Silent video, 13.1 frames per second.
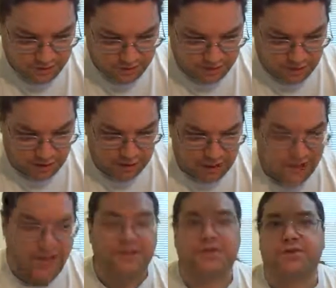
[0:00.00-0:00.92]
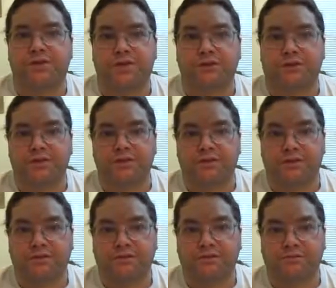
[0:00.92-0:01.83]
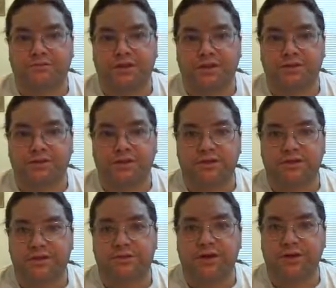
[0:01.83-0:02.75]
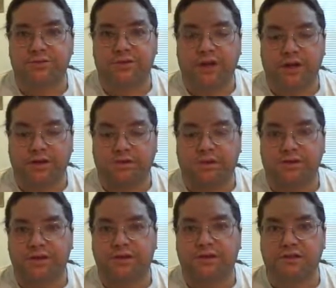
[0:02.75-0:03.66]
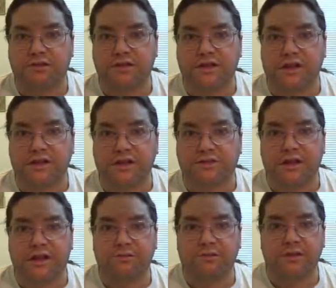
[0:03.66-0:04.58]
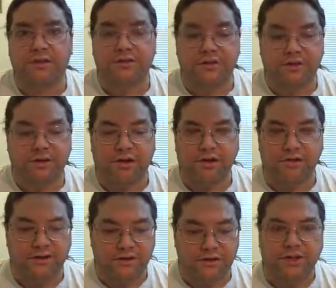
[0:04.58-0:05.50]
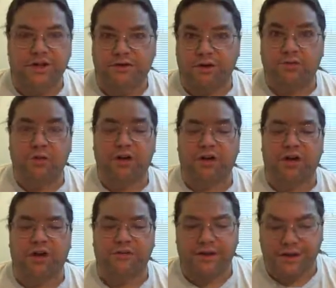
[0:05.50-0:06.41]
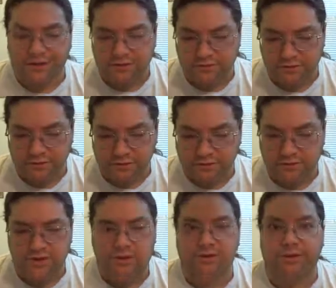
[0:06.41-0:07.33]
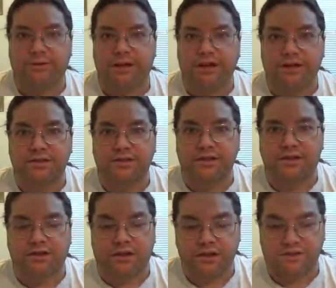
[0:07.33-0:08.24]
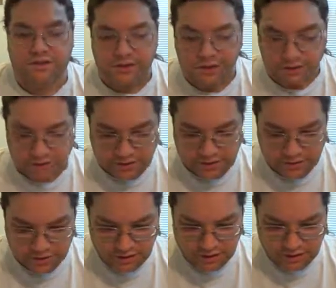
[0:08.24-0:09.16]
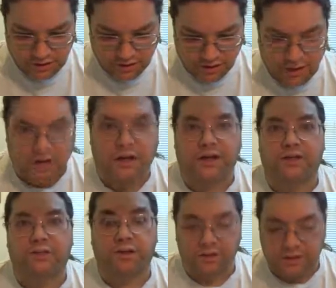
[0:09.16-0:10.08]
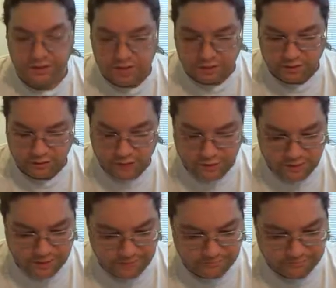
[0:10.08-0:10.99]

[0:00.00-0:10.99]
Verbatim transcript: Apparently, you can't stream because of the because of the situation with high quality songs. They had to have a high bit stream and all that. And they're they're working on that. Be able to stream high density songs eventually, or uh, high quality songs rather.